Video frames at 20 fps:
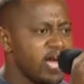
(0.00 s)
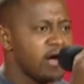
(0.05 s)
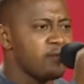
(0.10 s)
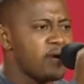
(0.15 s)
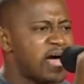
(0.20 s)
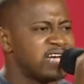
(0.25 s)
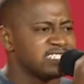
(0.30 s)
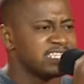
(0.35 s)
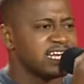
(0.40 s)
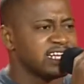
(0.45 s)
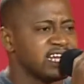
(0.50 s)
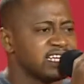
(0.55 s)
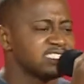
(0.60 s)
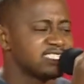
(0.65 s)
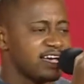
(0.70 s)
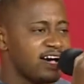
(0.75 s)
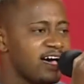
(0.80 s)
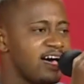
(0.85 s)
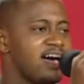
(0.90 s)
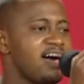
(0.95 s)
your rose in
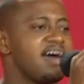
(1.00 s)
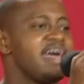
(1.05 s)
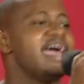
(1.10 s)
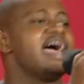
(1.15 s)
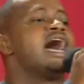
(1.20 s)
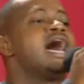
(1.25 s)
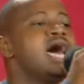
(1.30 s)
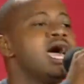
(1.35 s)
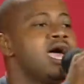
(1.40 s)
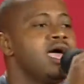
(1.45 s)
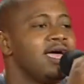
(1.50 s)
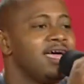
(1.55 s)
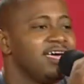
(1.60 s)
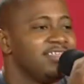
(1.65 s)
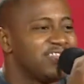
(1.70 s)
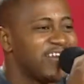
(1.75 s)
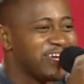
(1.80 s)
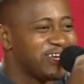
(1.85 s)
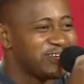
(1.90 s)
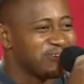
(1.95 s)
the sky.
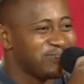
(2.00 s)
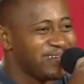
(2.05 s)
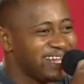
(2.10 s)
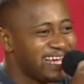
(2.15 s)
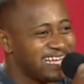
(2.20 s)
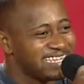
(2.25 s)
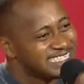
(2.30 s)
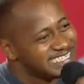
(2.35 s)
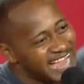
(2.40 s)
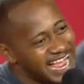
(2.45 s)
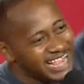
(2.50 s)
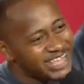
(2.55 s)
Thank you, Willis.